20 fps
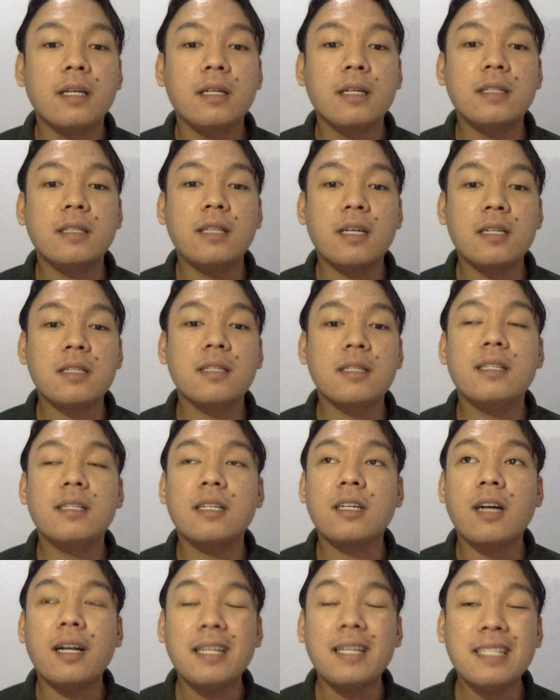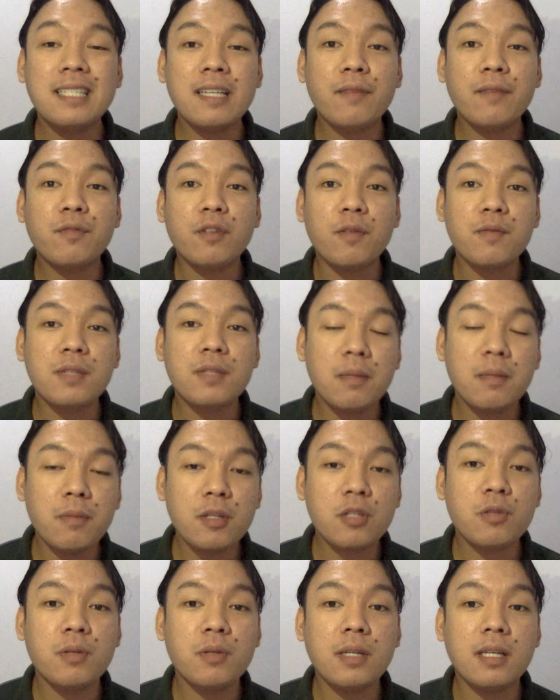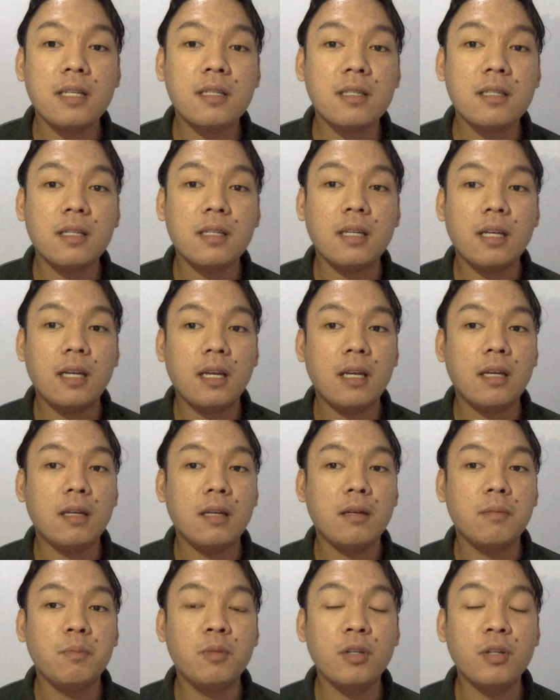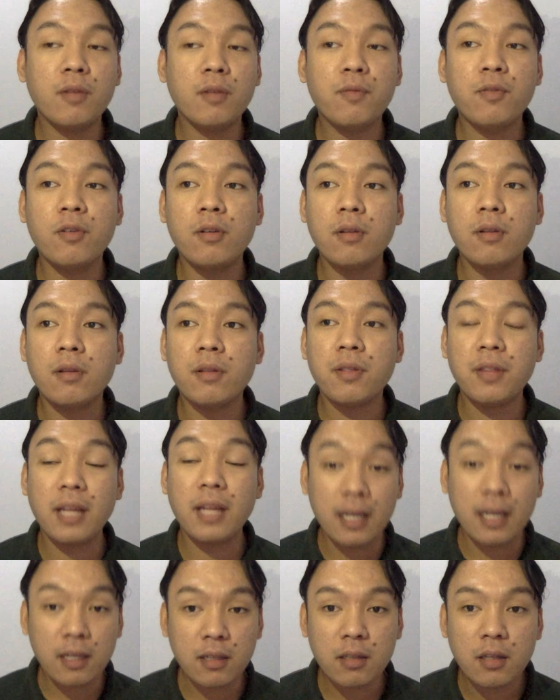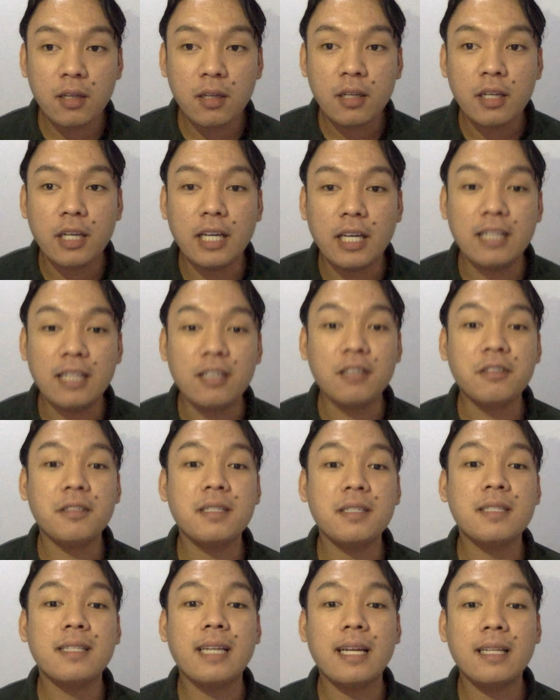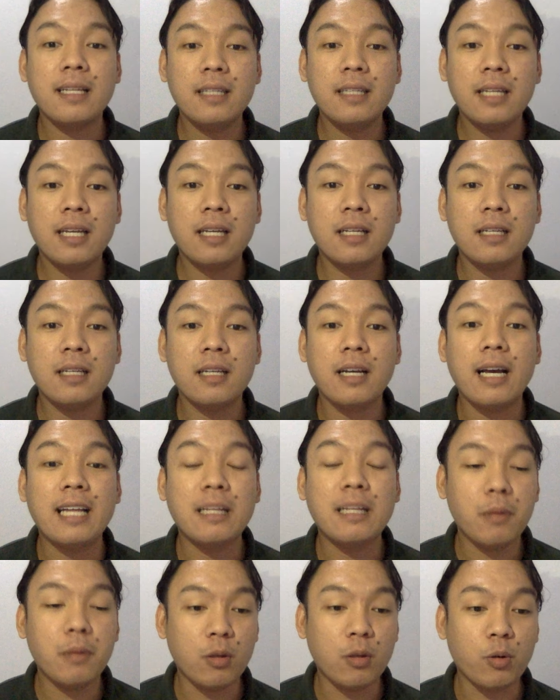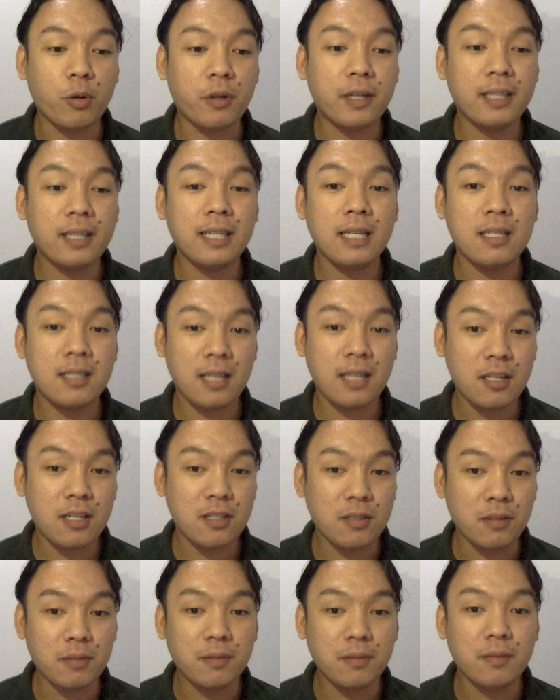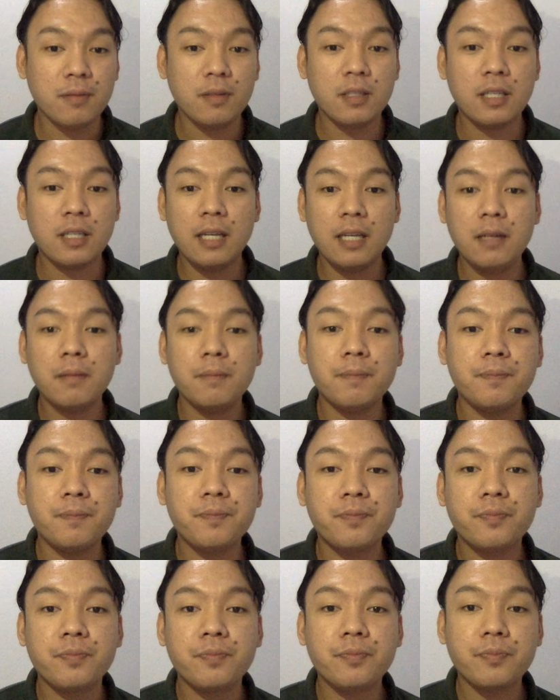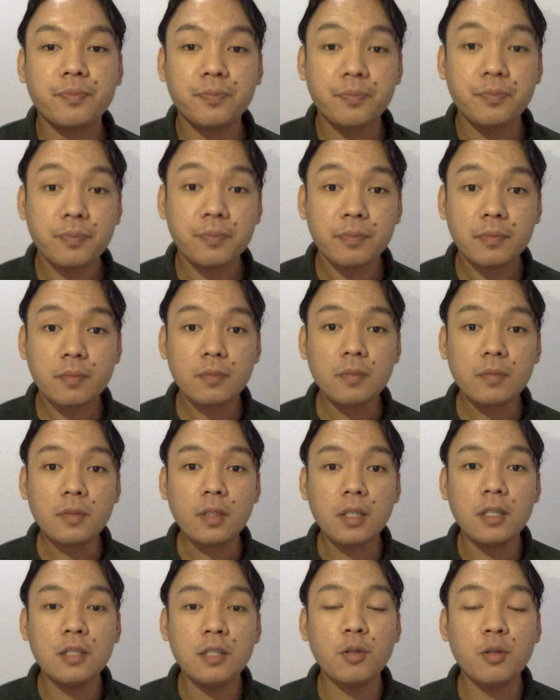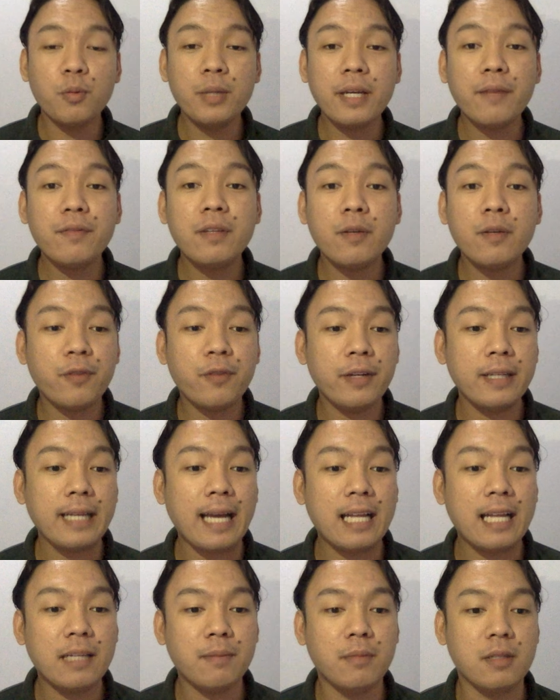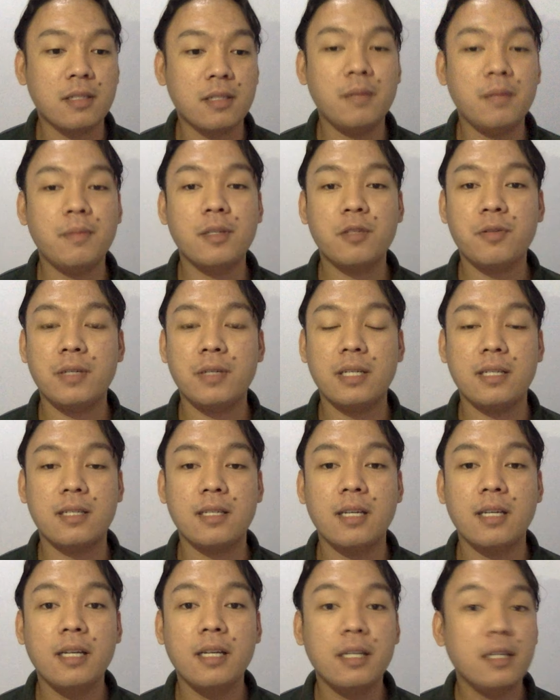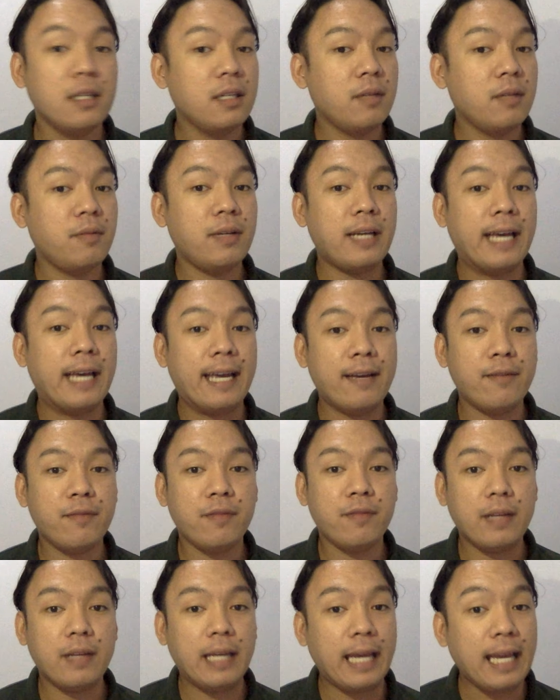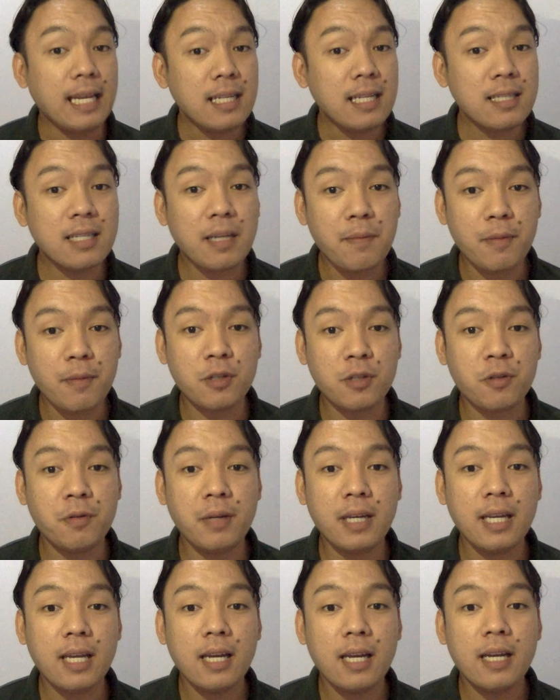Thus, the concept of symmetry is a beautiful thing in understanding animal organization. Okay, so we have different animal symmetries. We have asymmetry,